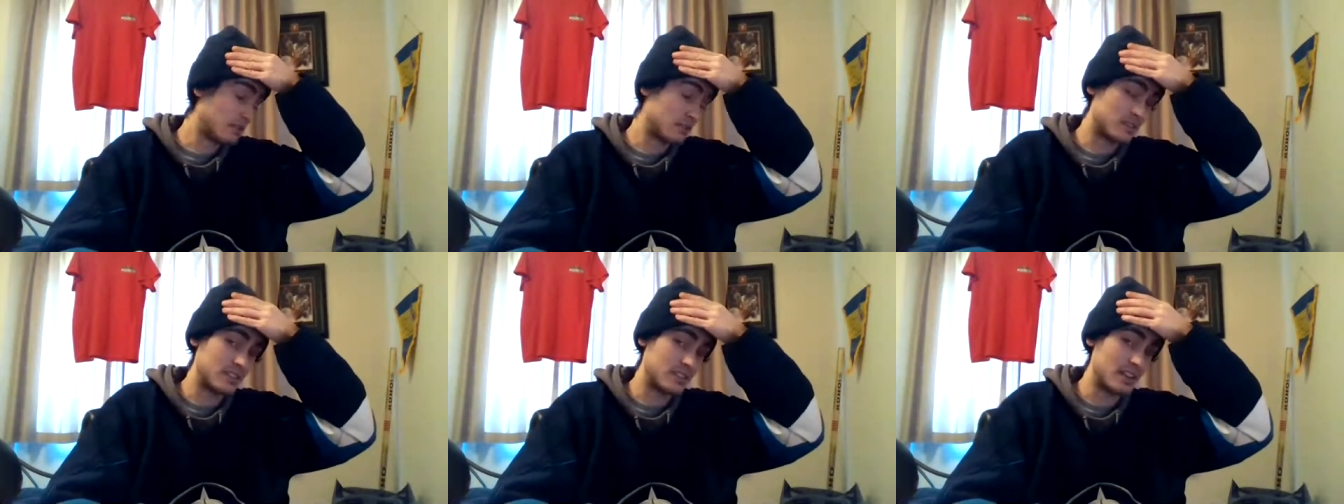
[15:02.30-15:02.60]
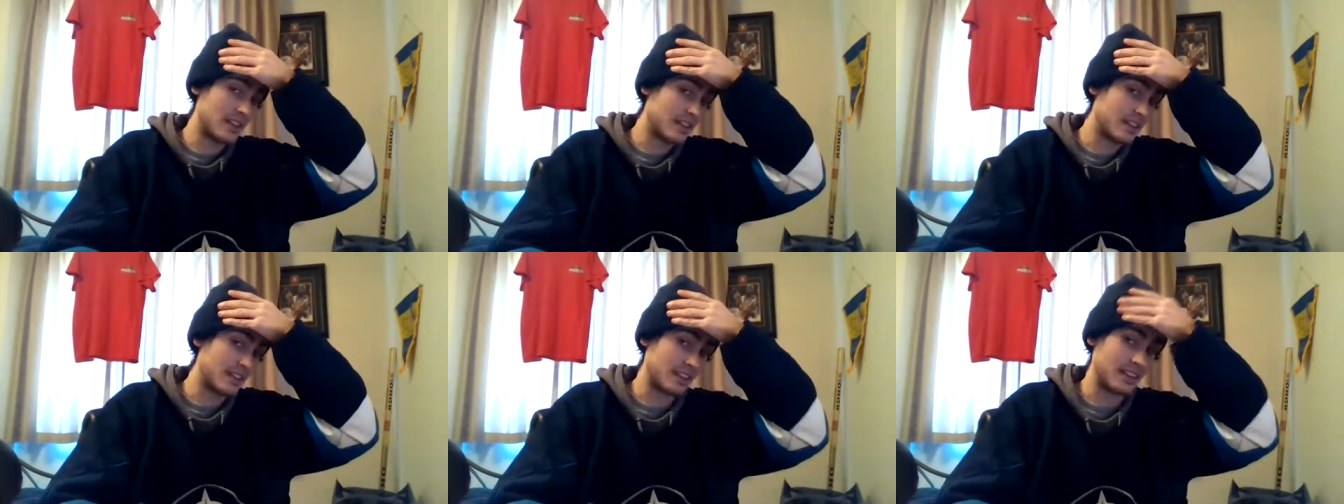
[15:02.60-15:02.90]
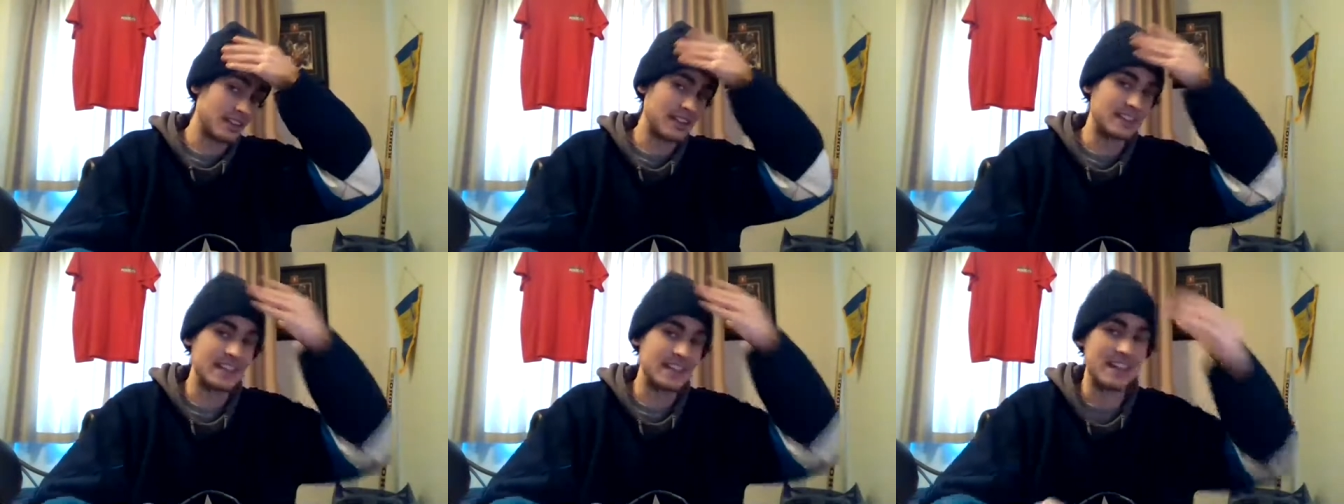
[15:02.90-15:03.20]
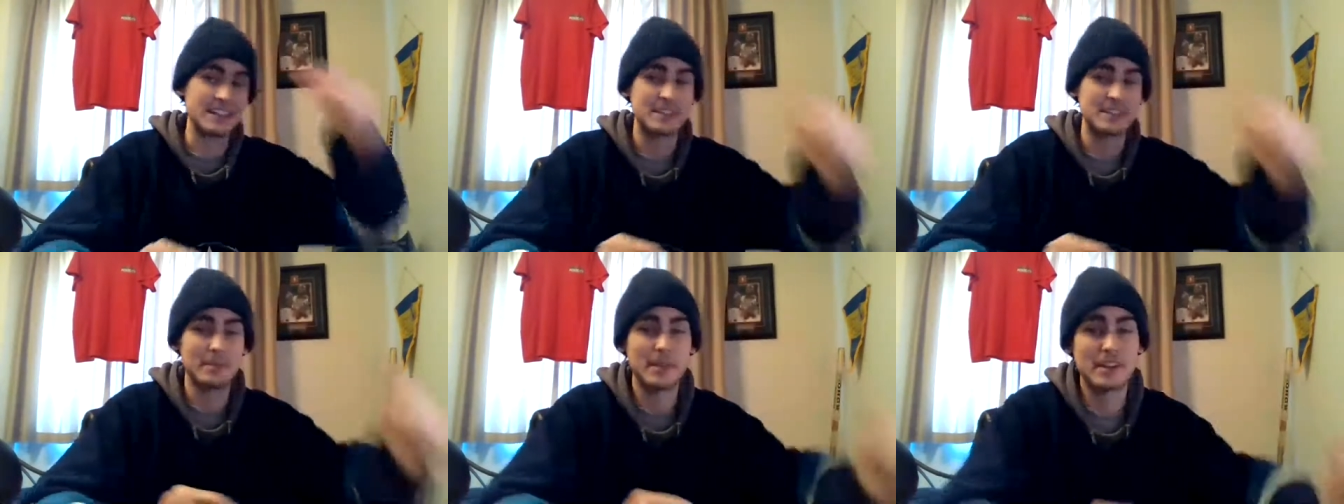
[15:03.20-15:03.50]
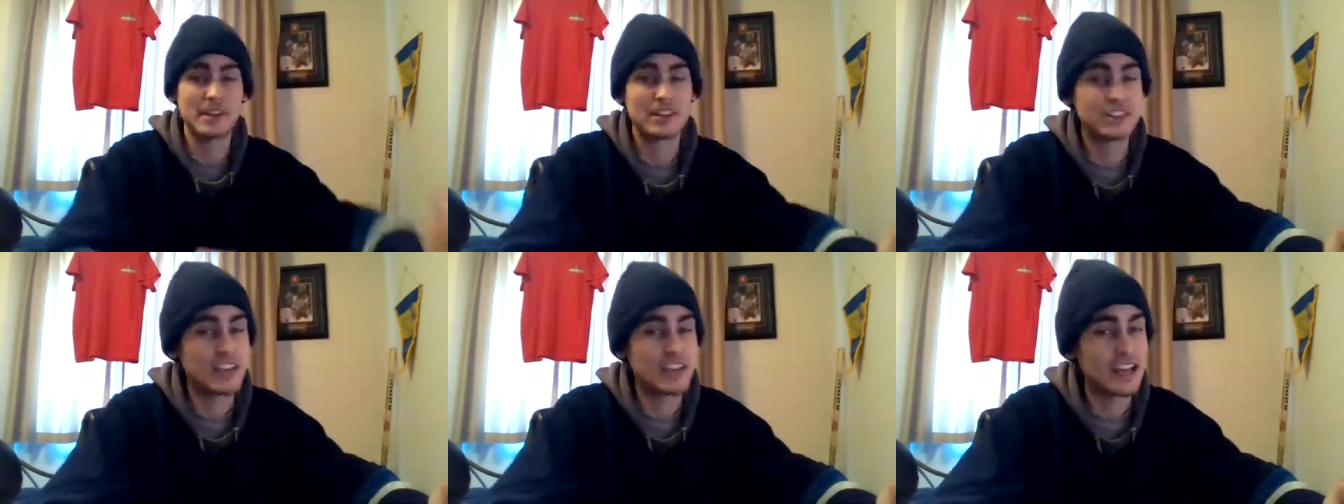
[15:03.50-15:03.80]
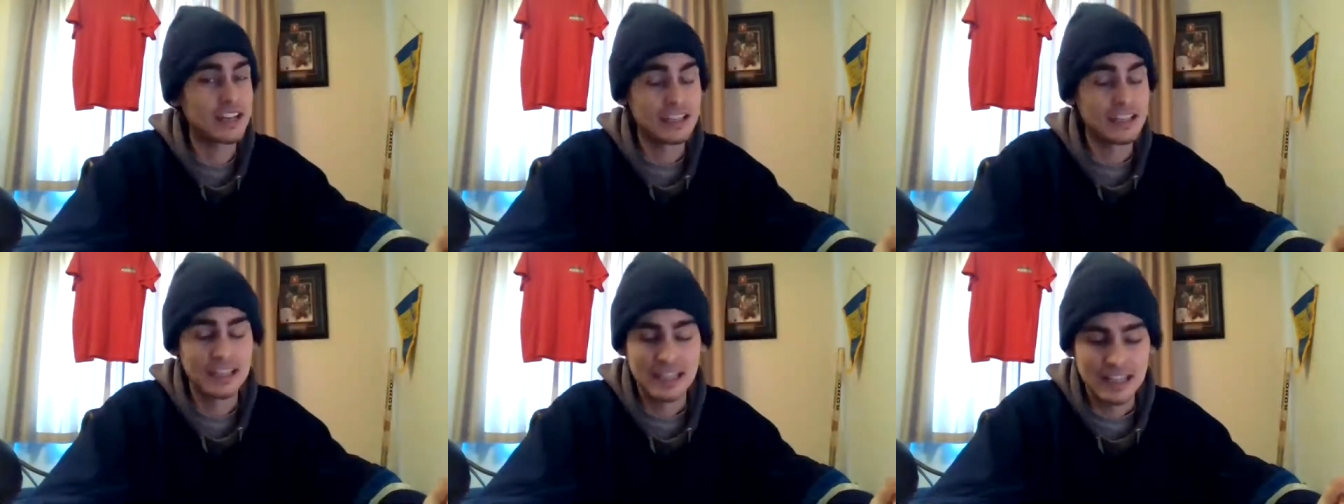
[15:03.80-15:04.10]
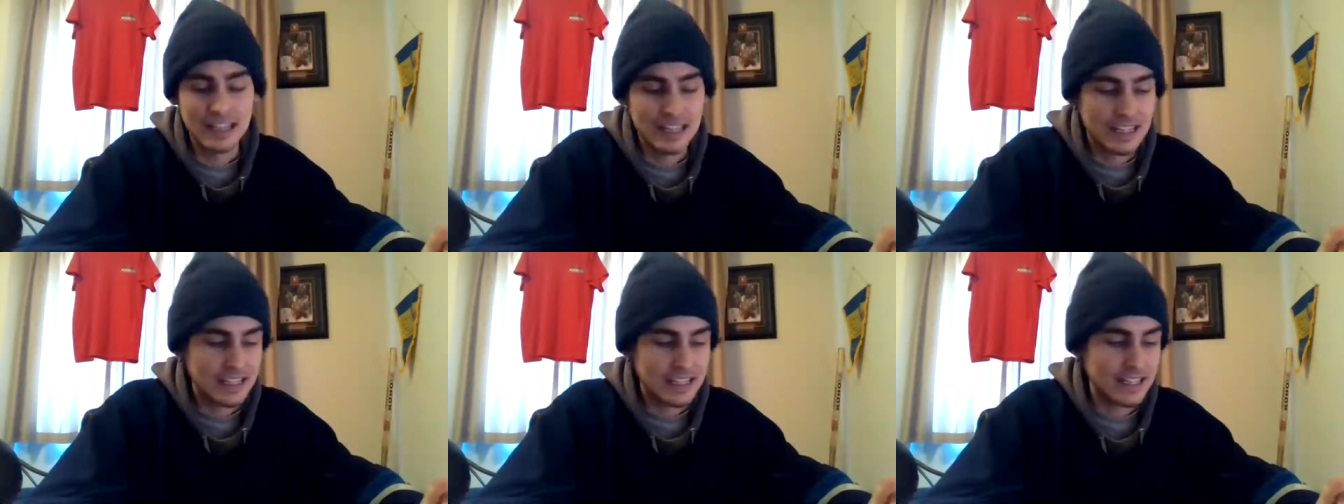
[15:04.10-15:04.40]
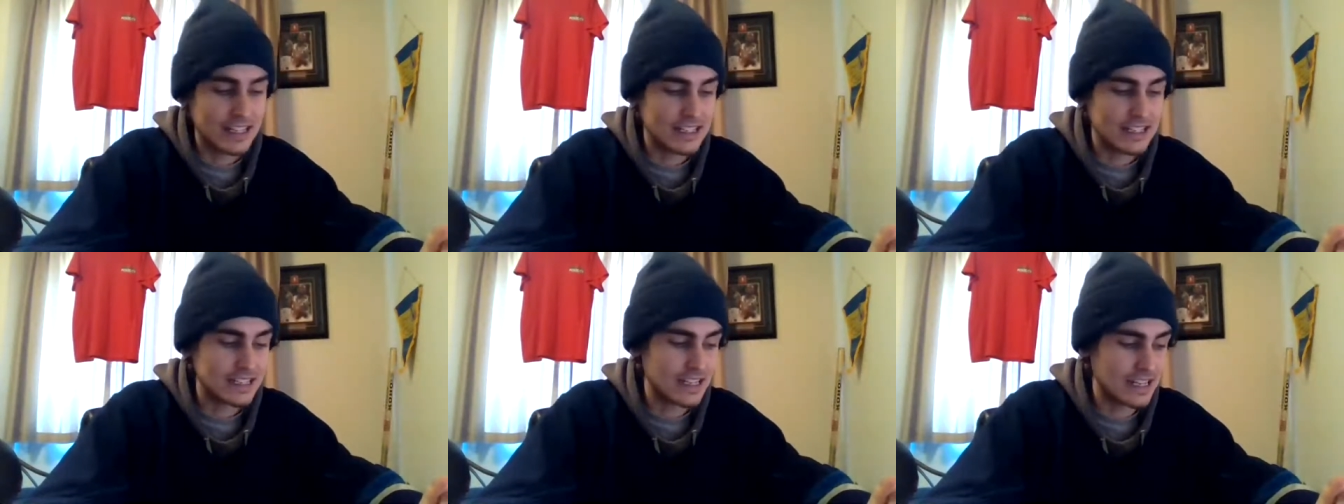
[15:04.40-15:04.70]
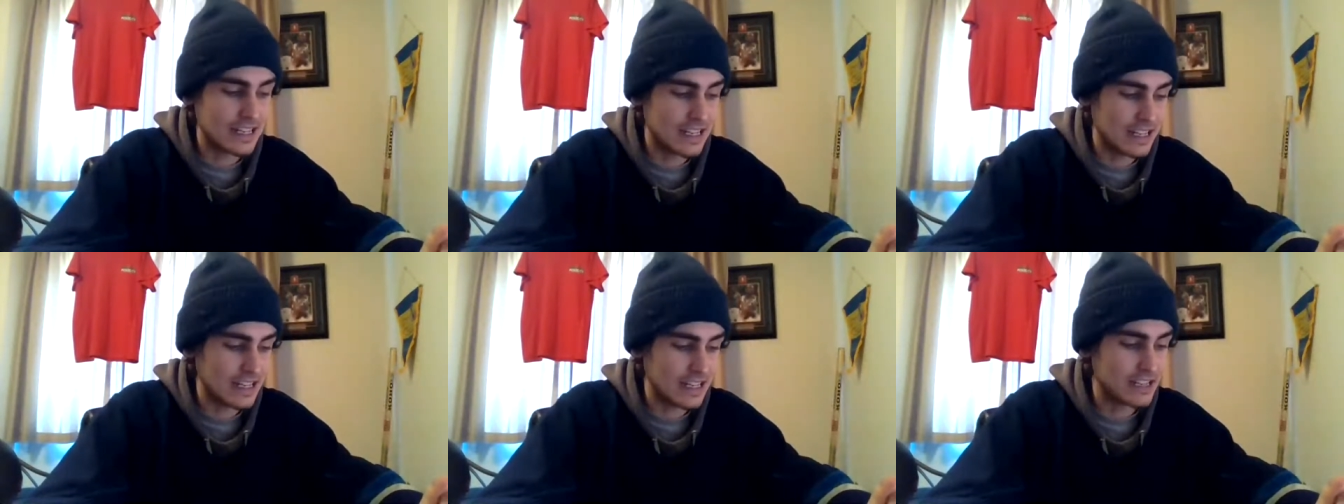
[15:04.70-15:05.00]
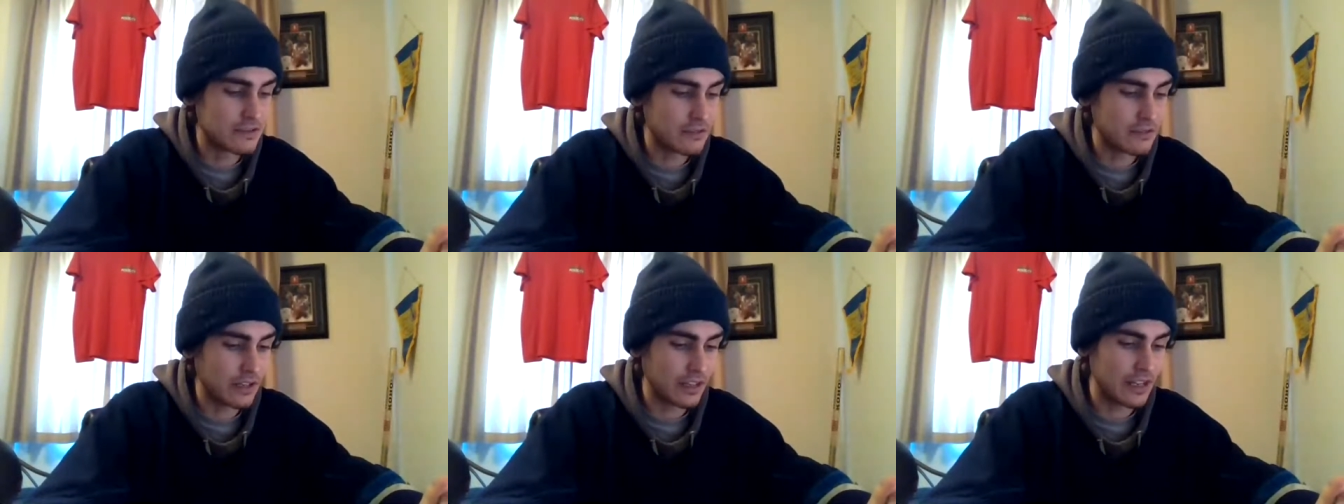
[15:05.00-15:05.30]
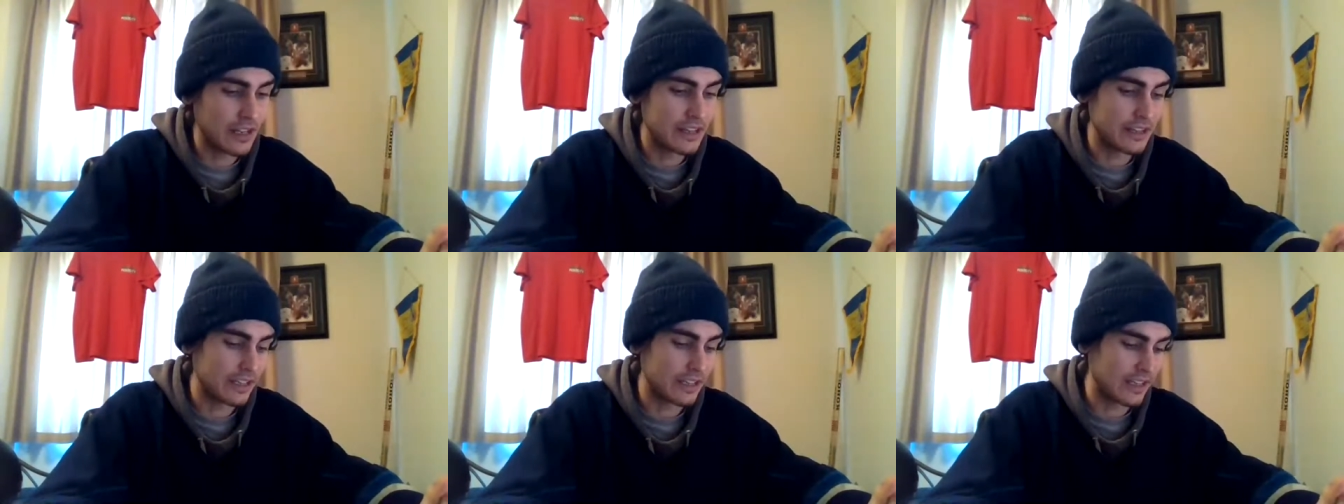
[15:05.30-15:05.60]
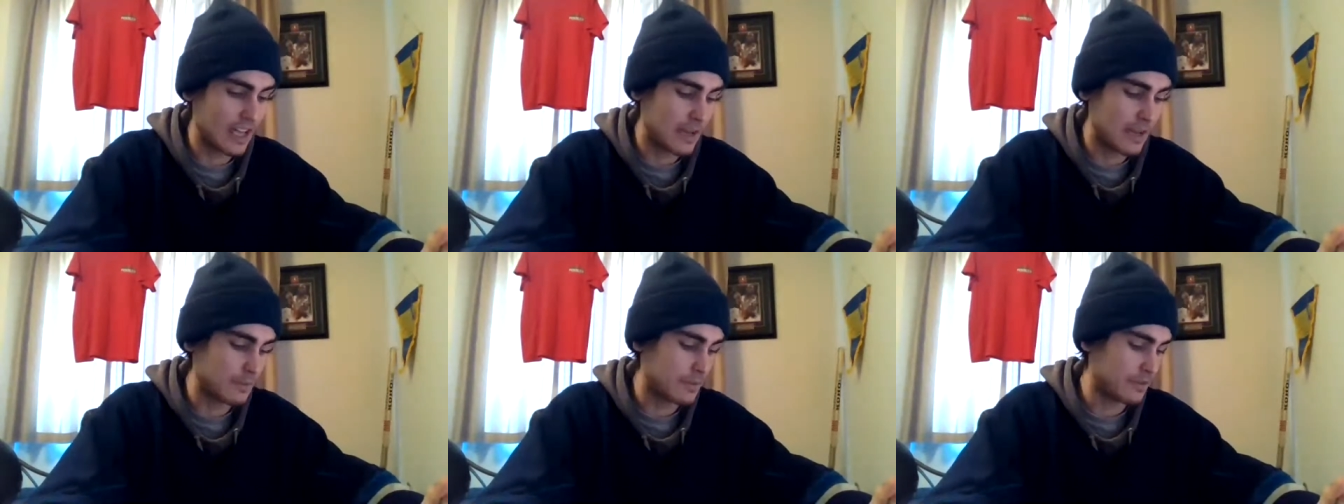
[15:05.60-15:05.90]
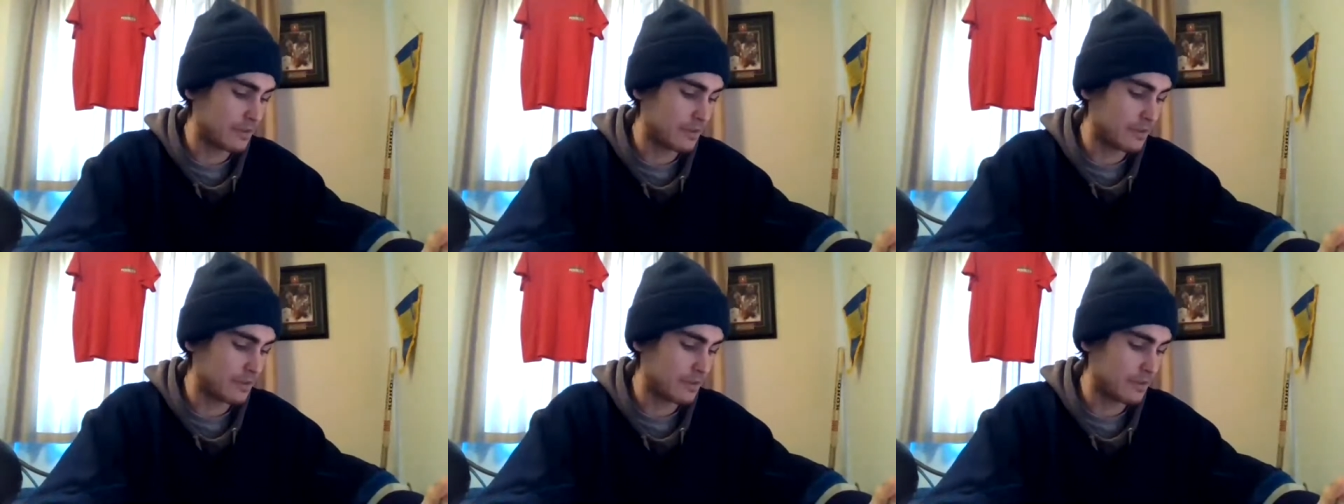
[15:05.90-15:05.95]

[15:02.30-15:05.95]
see anything like that. Zibanejad, he's really lighting the lamp